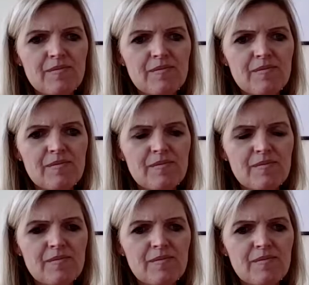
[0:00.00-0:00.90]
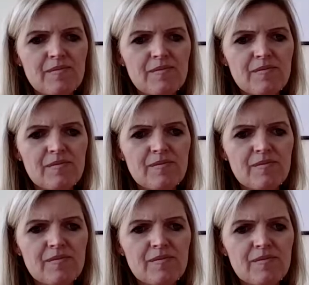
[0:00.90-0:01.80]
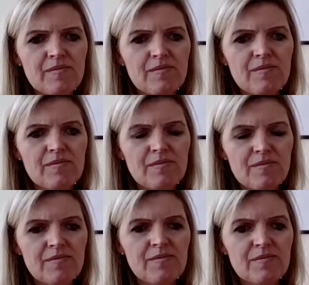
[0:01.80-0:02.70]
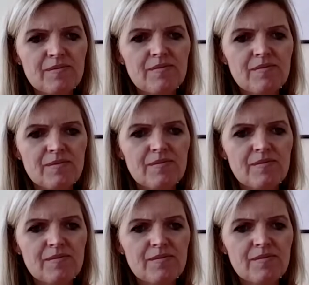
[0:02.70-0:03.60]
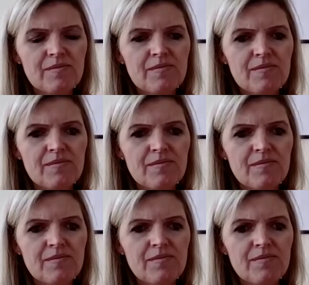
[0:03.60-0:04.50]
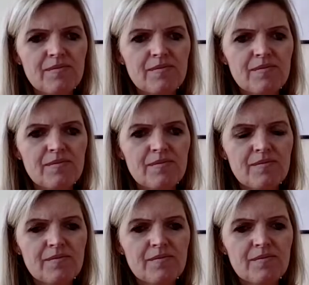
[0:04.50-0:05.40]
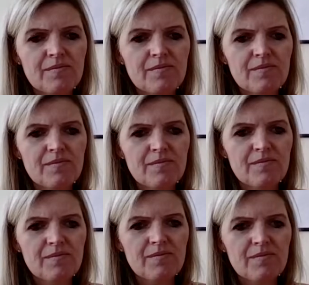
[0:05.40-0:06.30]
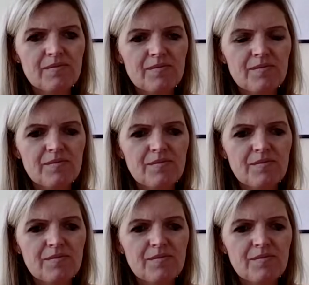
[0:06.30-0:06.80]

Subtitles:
No words are spoken by the person on screen.